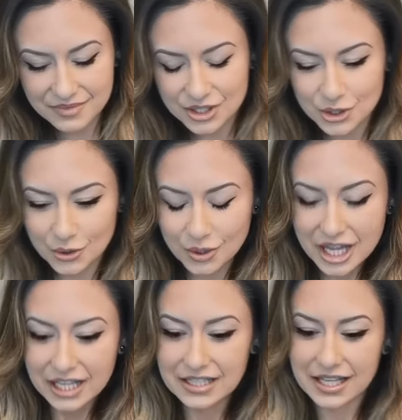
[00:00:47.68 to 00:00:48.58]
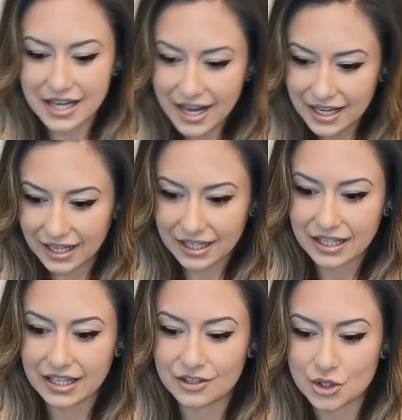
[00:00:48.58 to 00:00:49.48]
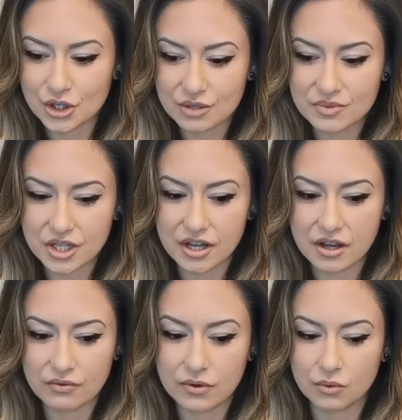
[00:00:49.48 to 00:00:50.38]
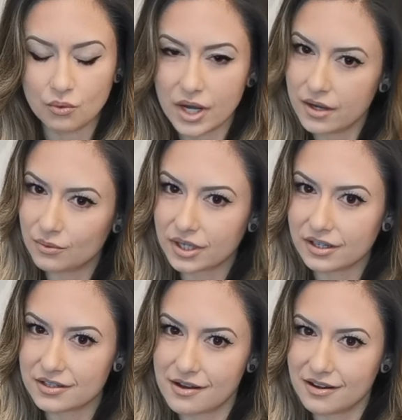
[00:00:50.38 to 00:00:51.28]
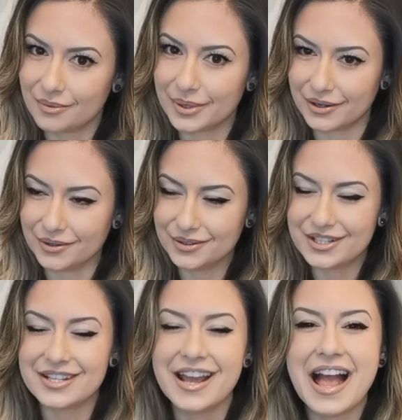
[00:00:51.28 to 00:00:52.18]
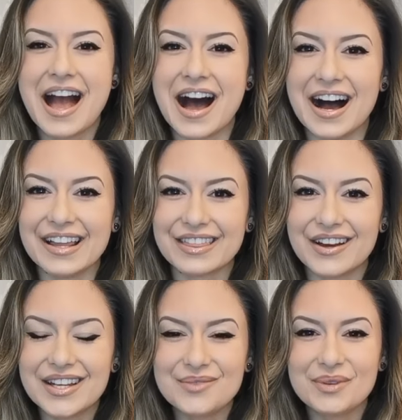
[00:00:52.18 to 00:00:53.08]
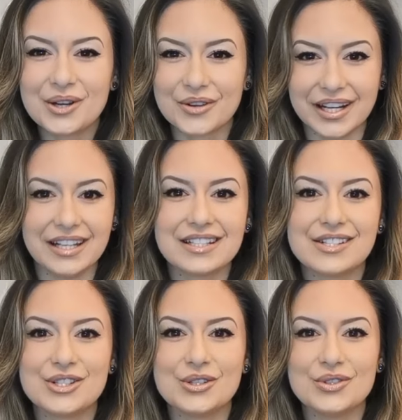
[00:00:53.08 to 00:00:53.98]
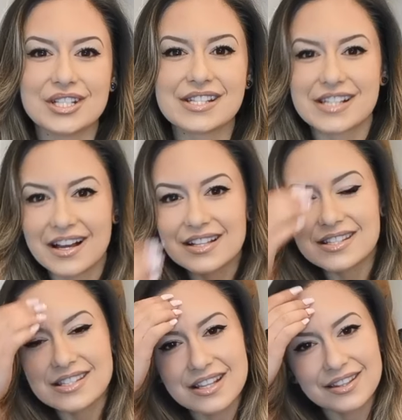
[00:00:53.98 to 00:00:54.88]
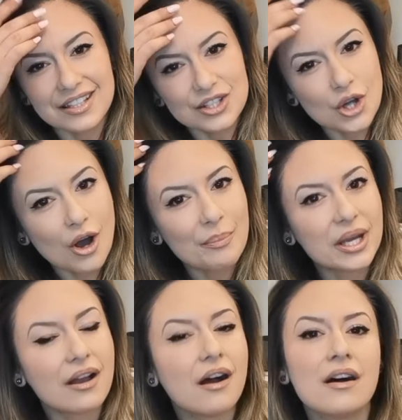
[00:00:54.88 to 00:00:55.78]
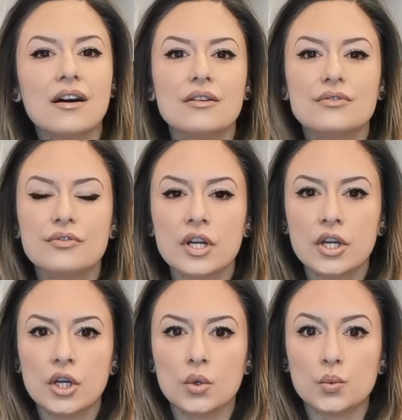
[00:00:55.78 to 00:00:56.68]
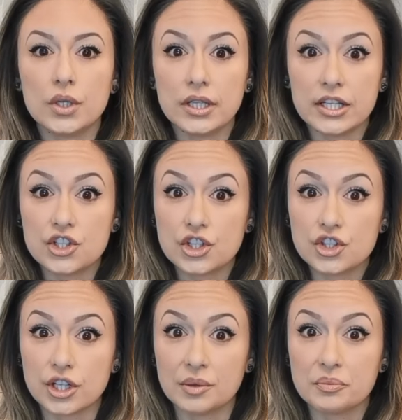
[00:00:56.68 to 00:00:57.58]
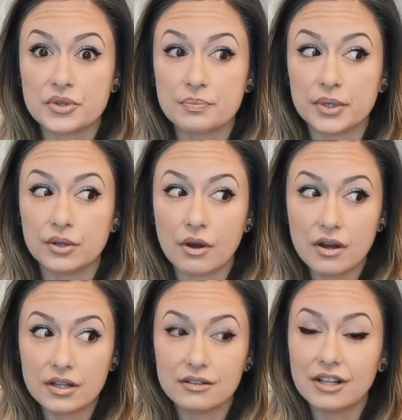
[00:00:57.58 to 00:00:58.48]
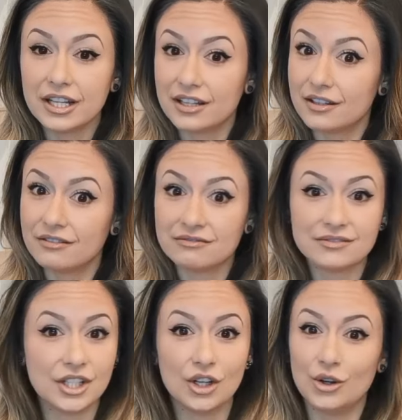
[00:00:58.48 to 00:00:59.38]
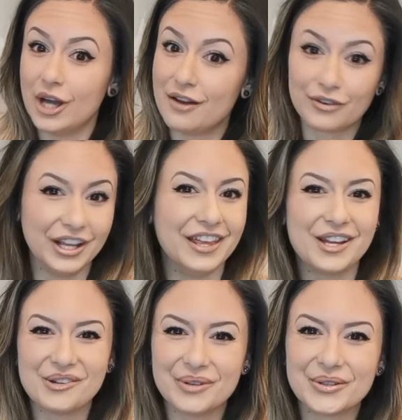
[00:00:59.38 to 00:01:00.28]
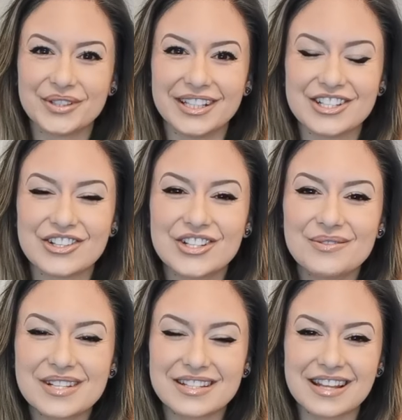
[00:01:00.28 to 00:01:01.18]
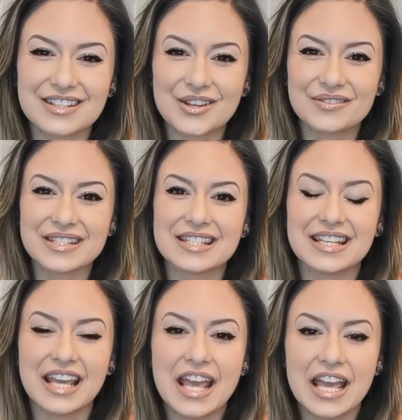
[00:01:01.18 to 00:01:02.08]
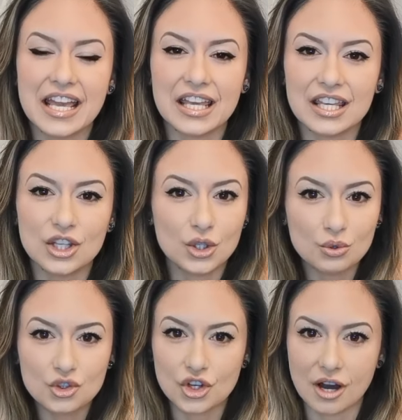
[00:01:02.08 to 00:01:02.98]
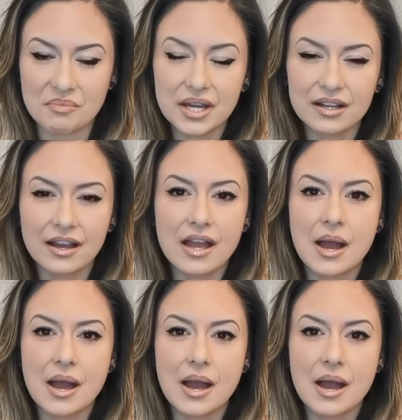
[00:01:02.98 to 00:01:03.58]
So today, in terms of what we're going to talk about, I thought it'd be great to discuss the topic of relationships, but not like everything about relationships, because that's obviously a huge topic,